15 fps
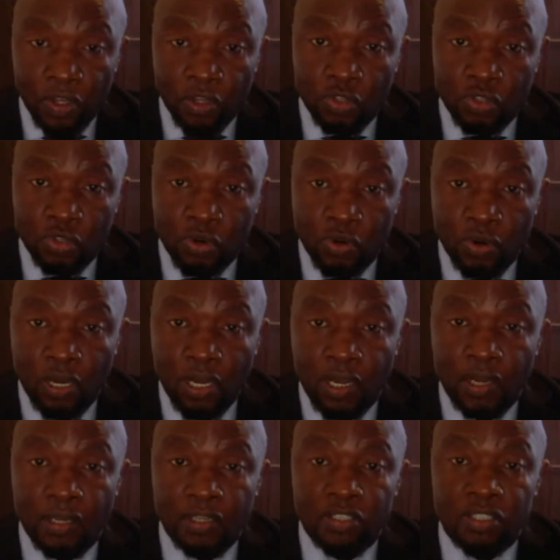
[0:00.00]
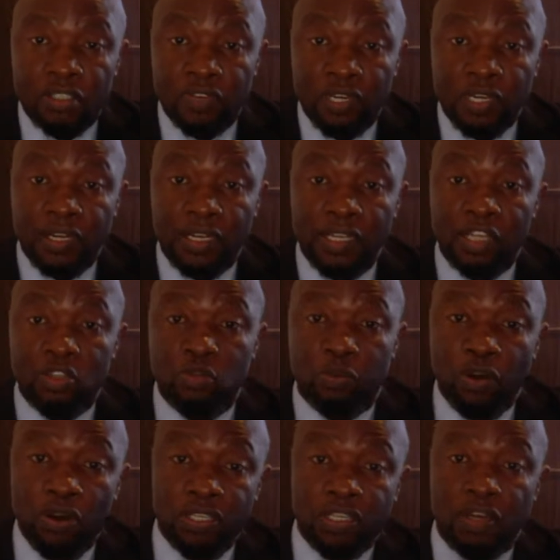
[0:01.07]
So it is very clear to
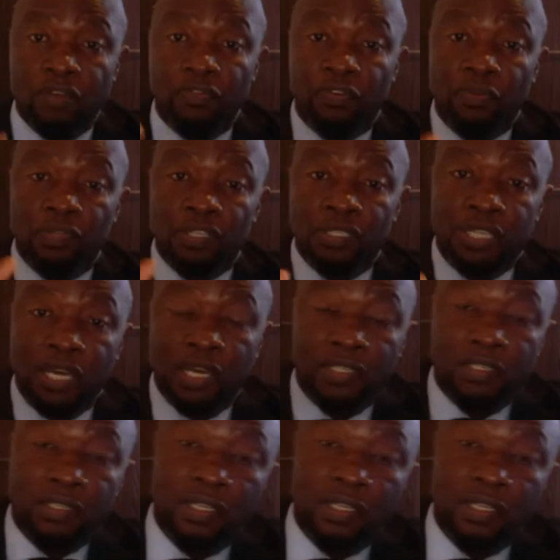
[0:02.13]
point out from the start